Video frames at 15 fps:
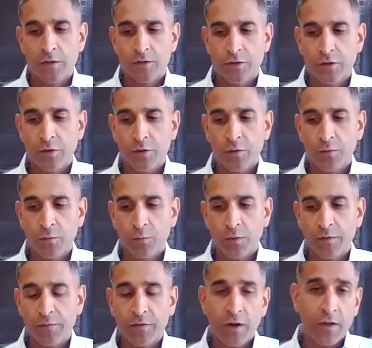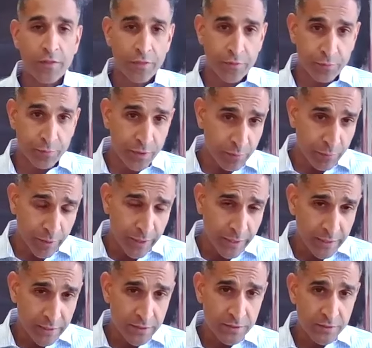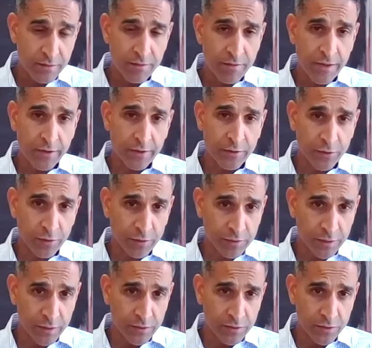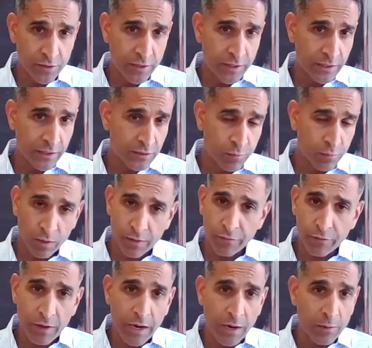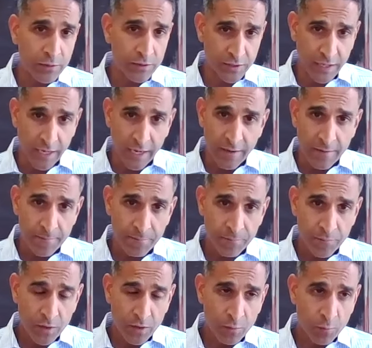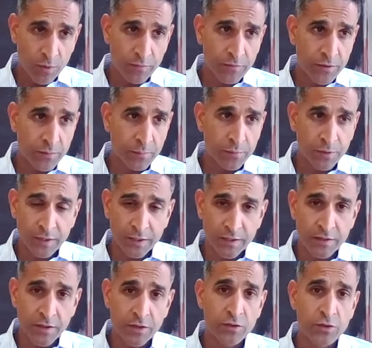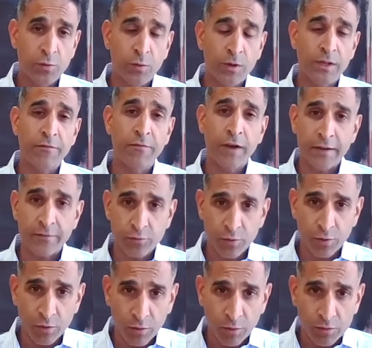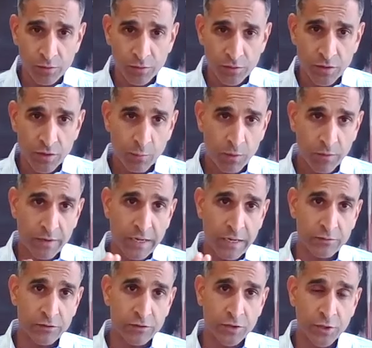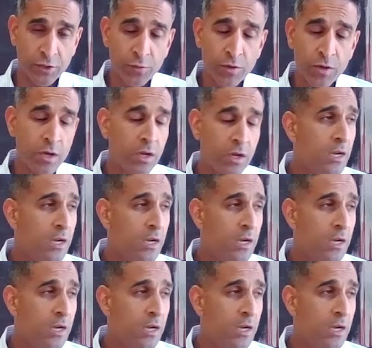So we've got three rigs that are currently turning 24 hours a day. We've completed 25 drill holes. We've announced two.